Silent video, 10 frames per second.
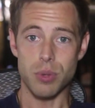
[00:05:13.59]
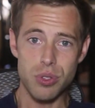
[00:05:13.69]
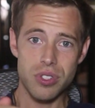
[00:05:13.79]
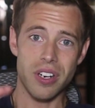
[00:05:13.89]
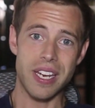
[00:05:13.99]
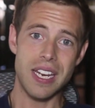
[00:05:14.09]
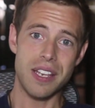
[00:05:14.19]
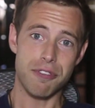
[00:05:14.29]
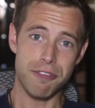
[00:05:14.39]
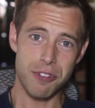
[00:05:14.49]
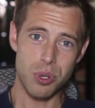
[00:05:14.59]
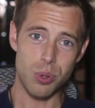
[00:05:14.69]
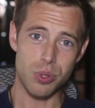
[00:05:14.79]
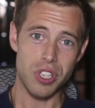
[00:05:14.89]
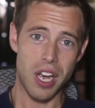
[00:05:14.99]
When you start heating
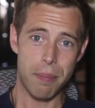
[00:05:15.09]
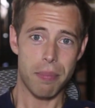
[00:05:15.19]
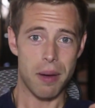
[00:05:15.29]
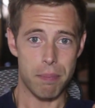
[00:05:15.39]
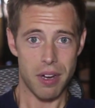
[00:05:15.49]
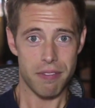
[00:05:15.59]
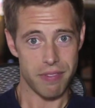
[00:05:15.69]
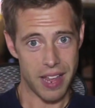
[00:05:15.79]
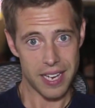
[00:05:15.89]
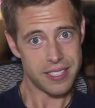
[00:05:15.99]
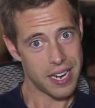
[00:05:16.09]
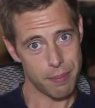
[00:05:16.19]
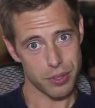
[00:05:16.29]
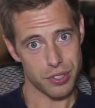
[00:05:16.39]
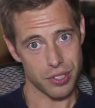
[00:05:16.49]
foods up above that
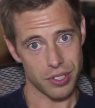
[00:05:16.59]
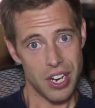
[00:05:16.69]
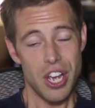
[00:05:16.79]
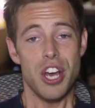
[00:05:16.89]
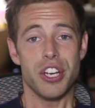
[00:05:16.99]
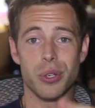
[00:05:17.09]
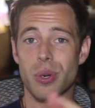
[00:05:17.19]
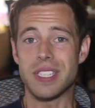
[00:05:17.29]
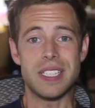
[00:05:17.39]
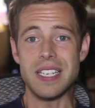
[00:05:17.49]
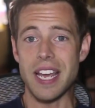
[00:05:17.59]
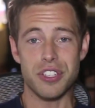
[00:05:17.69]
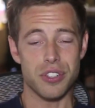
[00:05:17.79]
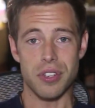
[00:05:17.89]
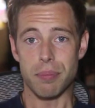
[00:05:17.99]
temperature, you're going to
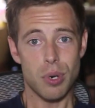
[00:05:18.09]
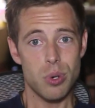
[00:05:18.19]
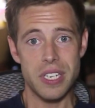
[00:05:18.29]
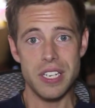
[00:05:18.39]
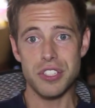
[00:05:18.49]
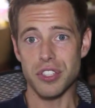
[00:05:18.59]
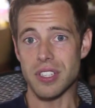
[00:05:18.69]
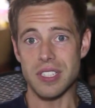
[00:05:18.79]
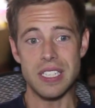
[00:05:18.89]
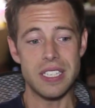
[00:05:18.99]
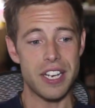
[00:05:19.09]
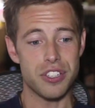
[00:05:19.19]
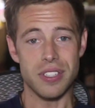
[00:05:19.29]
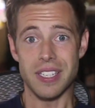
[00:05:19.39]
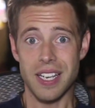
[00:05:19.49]
denature the proteins, you're going to
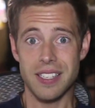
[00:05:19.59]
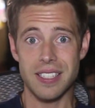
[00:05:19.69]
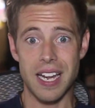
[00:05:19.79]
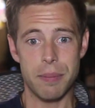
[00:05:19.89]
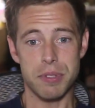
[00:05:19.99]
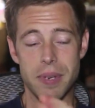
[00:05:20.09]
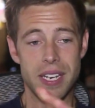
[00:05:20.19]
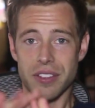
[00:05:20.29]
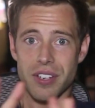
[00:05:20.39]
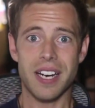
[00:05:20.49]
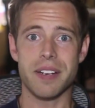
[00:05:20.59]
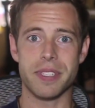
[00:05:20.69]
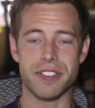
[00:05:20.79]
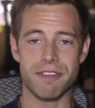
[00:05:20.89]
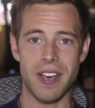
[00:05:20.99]
denature the enzymes, meaning they're not going to be
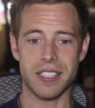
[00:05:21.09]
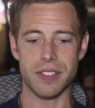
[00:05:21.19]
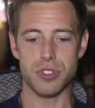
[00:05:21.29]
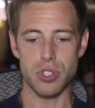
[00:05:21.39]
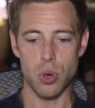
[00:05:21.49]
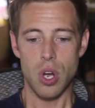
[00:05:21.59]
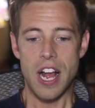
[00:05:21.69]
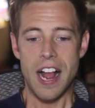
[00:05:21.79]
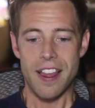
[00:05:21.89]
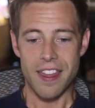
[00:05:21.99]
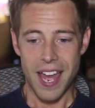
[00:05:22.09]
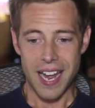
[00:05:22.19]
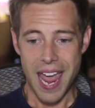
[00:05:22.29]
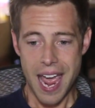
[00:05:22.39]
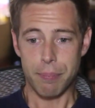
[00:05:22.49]
as effective. So
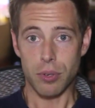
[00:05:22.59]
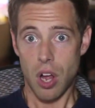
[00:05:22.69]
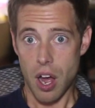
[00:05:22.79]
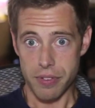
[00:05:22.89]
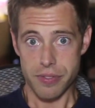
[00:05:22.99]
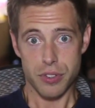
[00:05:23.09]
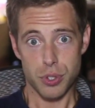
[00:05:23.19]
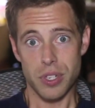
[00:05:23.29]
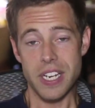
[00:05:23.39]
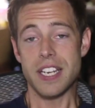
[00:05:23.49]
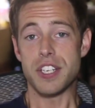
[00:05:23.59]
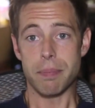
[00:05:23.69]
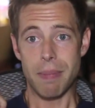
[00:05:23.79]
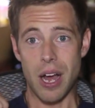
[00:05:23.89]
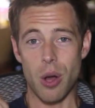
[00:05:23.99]
that apple off of the tree in your
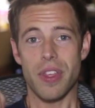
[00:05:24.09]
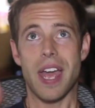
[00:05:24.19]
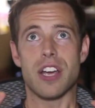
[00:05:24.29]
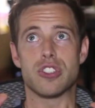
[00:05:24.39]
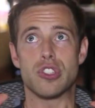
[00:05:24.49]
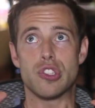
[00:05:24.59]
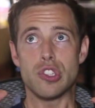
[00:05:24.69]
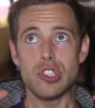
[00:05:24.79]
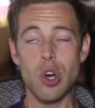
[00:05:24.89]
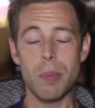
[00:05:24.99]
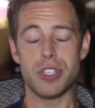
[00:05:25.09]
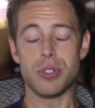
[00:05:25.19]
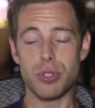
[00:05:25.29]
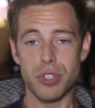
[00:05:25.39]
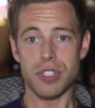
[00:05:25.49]
mouth has so much
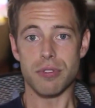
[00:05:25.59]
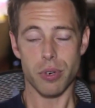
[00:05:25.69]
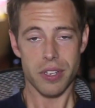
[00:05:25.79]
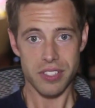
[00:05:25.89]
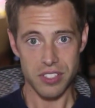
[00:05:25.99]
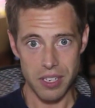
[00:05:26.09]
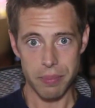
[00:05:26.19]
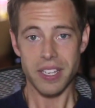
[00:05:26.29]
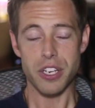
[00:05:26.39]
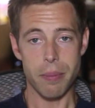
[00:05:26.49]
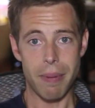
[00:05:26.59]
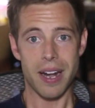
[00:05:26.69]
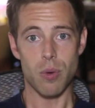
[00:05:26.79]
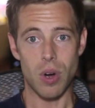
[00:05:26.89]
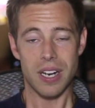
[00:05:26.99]
nutrition for you. This is something that your
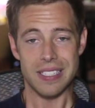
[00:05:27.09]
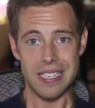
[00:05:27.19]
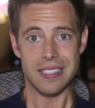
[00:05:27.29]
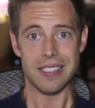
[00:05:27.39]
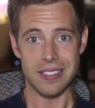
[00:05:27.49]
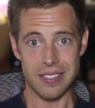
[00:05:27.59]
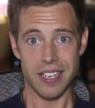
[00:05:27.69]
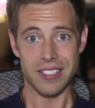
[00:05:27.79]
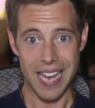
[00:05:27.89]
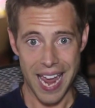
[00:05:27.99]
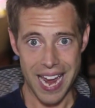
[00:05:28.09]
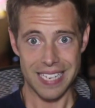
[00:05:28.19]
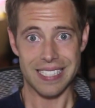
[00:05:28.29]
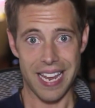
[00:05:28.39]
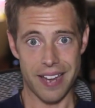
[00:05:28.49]
body wants, needs, and desires. It
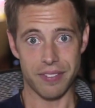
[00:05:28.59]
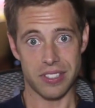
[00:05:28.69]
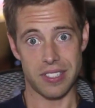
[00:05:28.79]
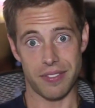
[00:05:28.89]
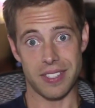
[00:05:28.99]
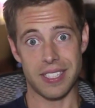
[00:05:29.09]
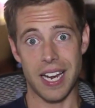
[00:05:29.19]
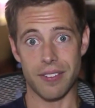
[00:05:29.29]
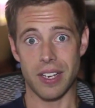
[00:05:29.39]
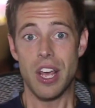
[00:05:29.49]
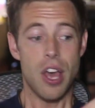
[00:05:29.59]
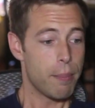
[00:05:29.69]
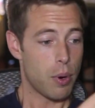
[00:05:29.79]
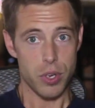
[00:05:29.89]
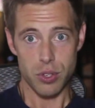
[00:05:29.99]
has to have this stuff inside of it.
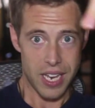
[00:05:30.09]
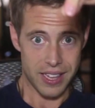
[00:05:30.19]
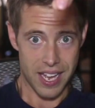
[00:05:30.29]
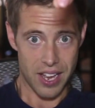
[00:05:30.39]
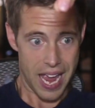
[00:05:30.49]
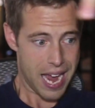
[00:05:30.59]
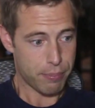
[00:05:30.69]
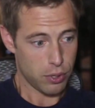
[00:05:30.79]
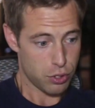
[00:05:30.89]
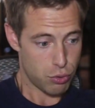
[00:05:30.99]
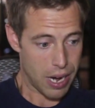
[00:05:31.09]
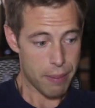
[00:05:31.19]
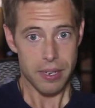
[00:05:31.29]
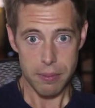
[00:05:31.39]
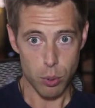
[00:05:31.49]
But when you take that apple,
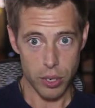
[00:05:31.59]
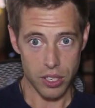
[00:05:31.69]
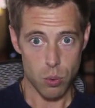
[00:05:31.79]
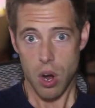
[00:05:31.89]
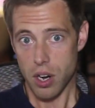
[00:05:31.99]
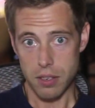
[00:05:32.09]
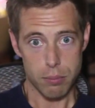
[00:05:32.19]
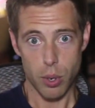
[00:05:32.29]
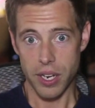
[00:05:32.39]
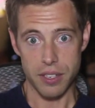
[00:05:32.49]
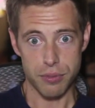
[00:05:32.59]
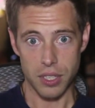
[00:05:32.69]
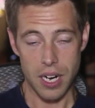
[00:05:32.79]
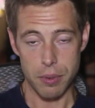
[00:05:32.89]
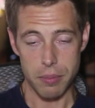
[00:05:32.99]
drop it in boiling water and boil it for
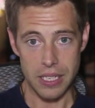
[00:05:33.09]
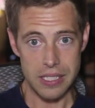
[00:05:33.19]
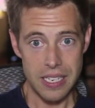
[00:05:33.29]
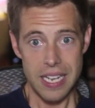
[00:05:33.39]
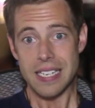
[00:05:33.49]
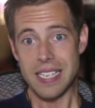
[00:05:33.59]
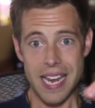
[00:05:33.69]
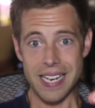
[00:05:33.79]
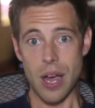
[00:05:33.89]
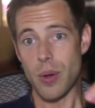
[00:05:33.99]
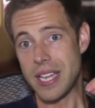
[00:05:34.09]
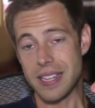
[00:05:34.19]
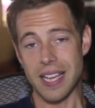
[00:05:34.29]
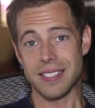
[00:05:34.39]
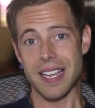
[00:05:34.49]
a couple minutes, take it out,
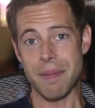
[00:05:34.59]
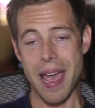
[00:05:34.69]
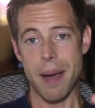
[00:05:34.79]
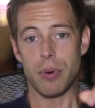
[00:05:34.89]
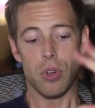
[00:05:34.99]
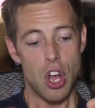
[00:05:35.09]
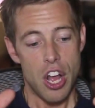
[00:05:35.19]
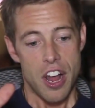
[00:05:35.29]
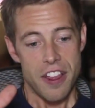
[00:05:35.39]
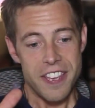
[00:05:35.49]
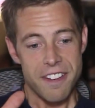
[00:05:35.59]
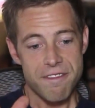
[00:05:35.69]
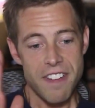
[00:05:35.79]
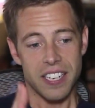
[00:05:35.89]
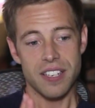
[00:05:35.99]
eat that same apple, the
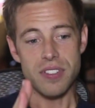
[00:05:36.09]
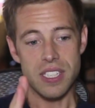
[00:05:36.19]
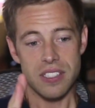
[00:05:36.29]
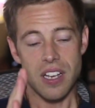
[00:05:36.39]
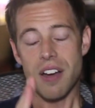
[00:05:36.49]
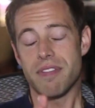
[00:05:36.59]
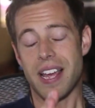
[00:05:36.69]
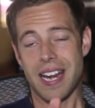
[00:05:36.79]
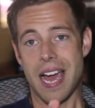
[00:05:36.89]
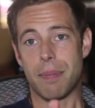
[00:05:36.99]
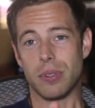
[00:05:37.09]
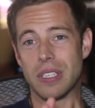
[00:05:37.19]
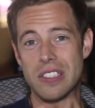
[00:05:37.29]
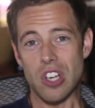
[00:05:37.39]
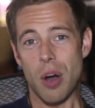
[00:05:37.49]
effectiveness of that apple
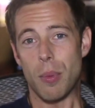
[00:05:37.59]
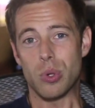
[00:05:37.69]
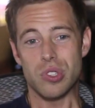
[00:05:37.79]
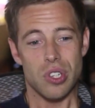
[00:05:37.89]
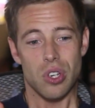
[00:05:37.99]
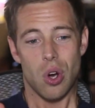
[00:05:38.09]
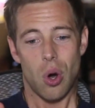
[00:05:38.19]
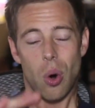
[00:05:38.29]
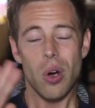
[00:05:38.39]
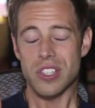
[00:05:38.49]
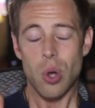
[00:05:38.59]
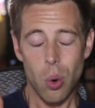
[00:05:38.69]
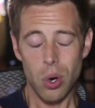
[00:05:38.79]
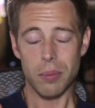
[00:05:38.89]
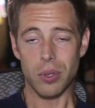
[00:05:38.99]
is almost, it's
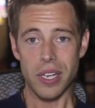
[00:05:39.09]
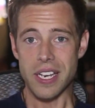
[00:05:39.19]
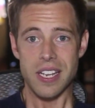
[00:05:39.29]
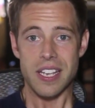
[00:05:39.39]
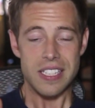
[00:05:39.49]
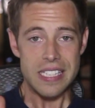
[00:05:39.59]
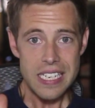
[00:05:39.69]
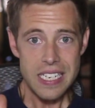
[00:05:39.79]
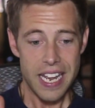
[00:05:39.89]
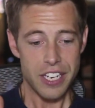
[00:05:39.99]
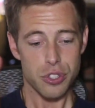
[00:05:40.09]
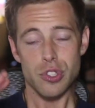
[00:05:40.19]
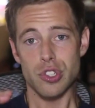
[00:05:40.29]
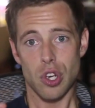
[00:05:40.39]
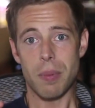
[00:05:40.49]
horrible. It
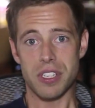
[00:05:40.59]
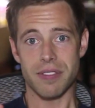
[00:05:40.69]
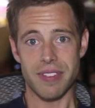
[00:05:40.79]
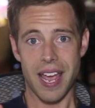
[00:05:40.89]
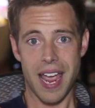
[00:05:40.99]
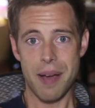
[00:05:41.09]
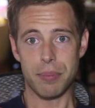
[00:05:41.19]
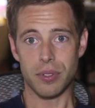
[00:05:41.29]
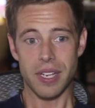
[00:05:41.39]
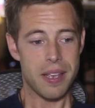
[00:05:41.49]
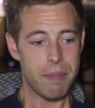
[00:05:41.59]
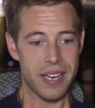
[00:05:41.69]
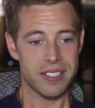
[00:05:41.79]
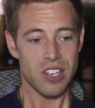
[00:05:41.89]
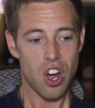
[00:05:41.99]
denatures so much of that apple and it
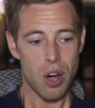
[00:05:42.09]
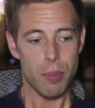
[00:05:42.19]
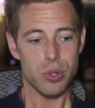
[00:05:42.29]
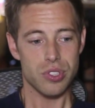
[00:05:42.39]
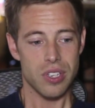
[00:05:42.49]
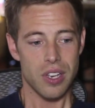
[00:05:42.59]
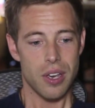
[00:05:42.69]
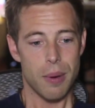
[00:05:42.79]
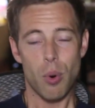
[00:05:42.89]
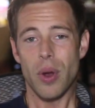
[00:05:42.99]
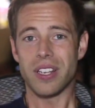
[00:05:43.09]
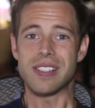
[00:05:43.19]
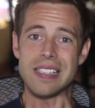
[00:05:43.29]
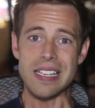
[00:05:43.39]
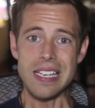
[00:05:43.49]
makes it almost
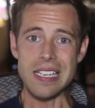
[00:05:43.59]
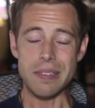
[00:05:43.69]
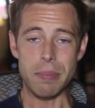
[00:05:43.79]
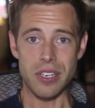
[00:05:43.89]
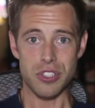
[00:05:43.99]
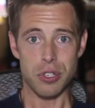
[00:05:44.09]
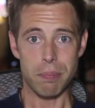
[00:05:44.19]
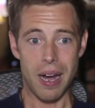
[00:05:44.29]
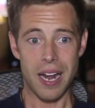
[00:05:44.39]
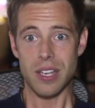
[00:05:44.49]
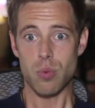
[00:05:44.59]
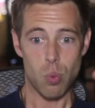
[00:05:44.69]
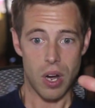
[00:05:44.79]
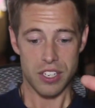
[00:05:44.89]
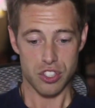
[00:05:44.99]
pointless to eat because your body
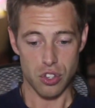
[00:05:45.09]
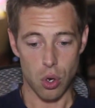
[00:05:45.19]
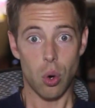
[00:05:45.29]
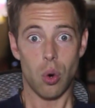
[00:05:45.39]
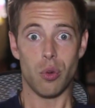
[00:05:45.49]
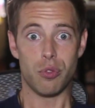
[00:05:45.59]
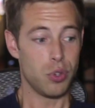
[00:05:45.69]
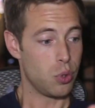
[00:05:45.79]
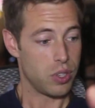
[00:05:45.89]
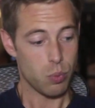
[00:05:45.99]
wants the whole food.